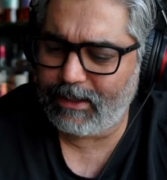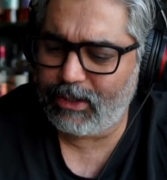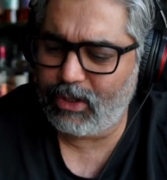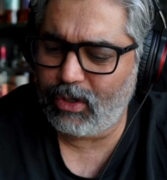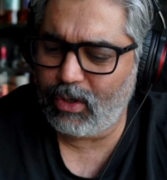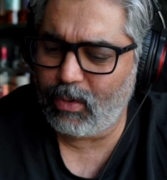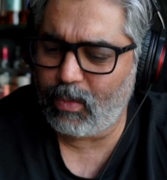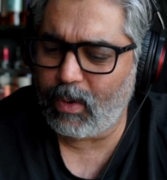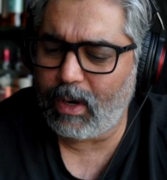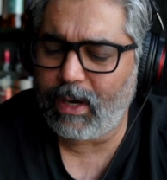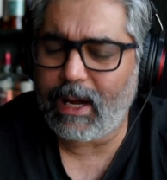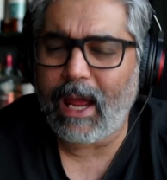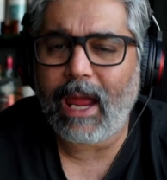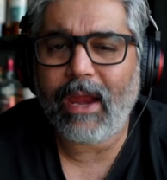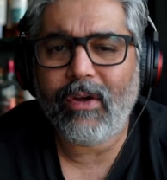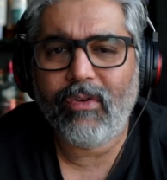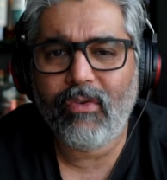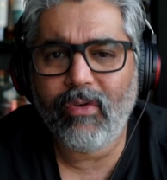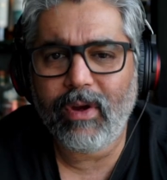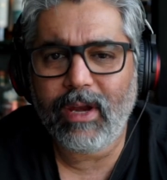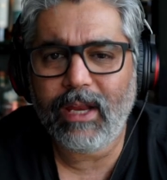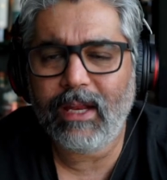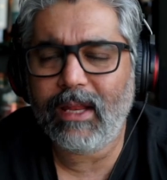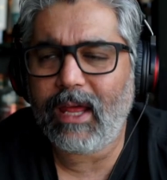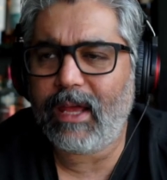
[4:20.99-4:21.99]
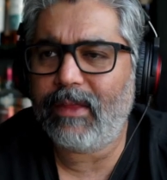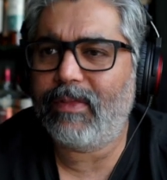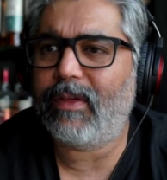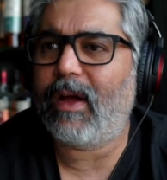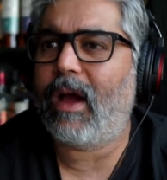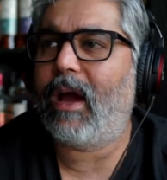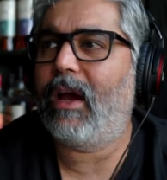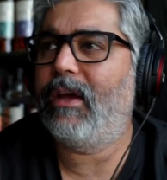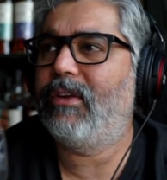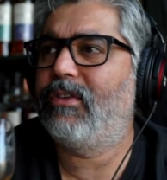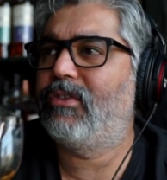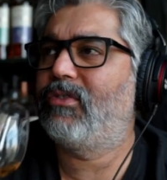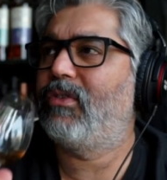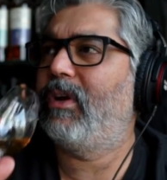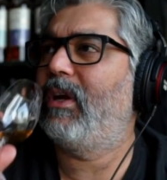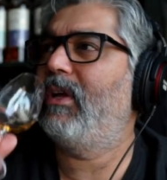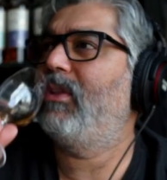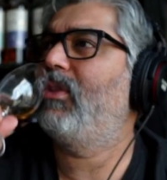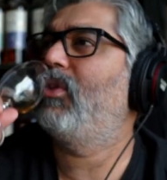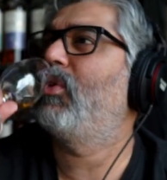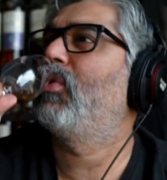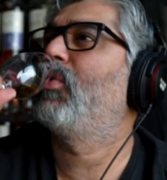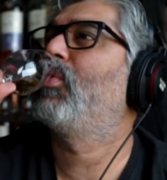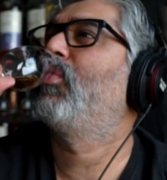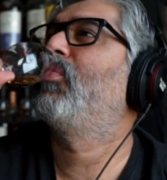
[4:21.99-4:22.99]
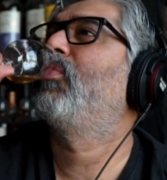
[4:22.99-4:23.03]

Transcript: you know what? I really like the high strength.